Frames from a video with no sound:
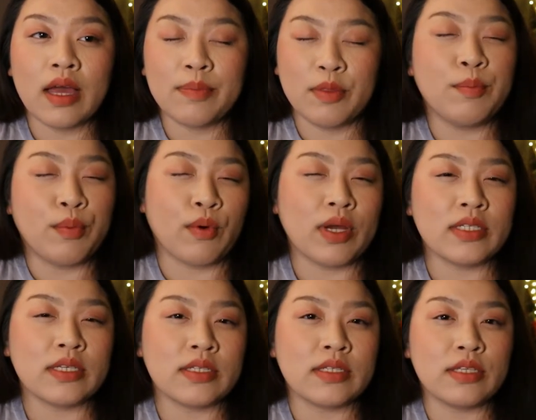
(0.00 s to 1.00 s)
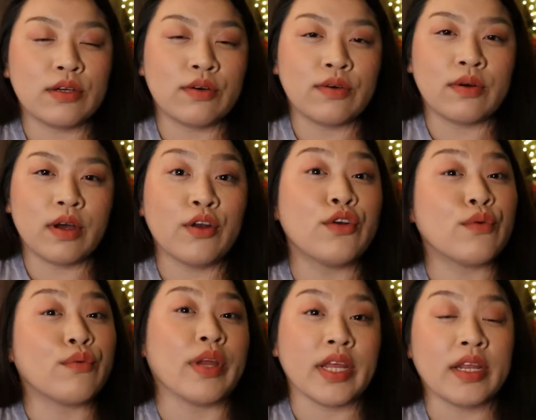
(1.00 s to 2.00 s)
The Boyz is still
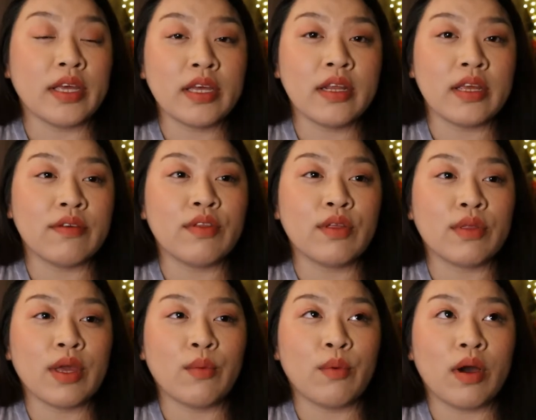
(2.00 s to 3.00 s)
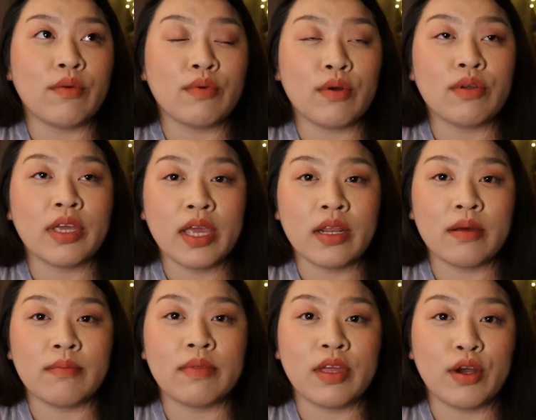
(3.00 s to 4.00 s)
underrated. Even though they won Road to
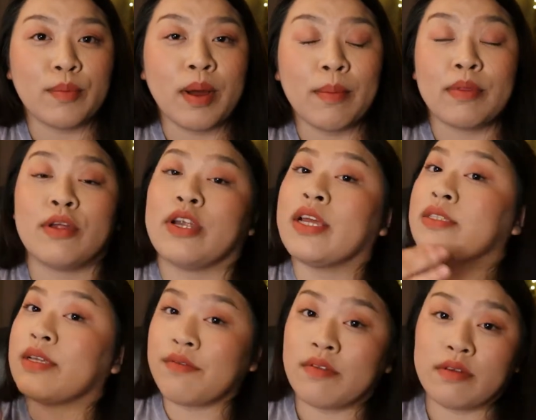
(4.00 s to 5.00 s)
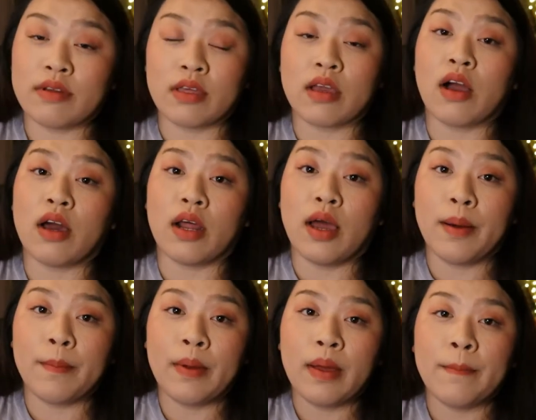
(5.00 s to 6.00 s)
Kingdom, their popularity has definitely gone
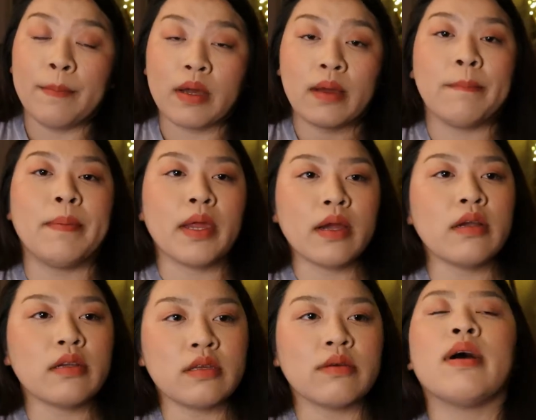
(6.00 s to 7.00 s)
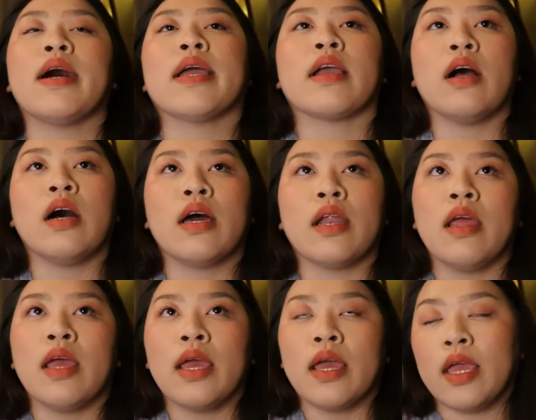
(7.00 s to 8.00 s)
up. But compared to iKON
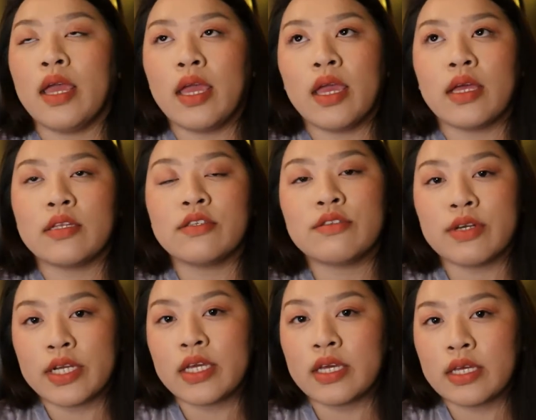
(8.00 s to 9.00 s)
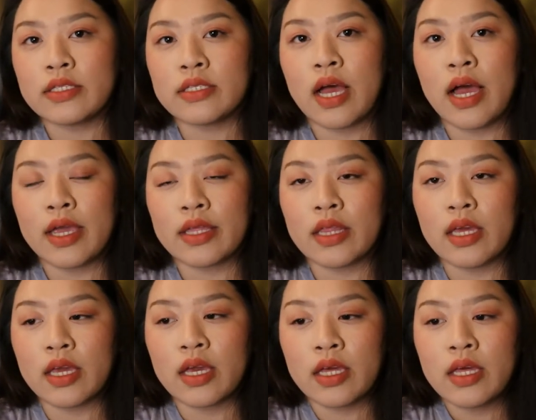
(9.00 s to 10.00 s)
and Stray Kids, I
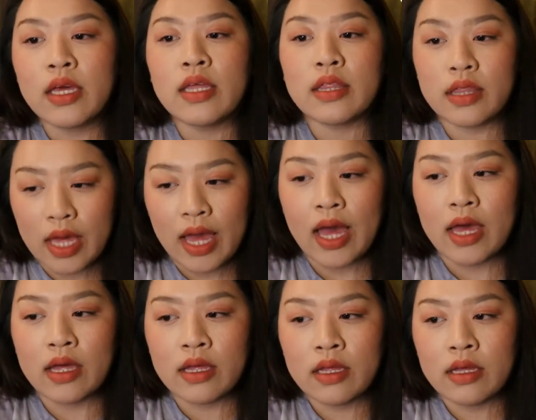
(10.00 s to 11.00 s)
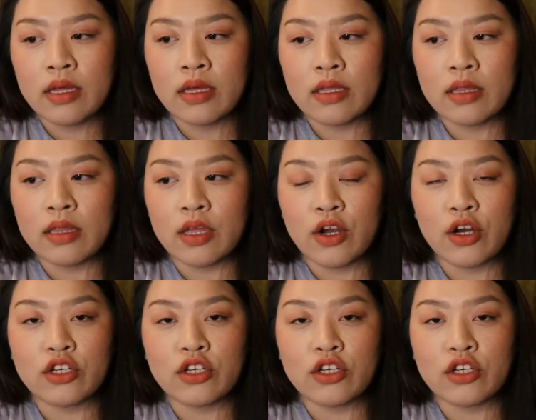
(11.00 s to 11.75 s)
think that they're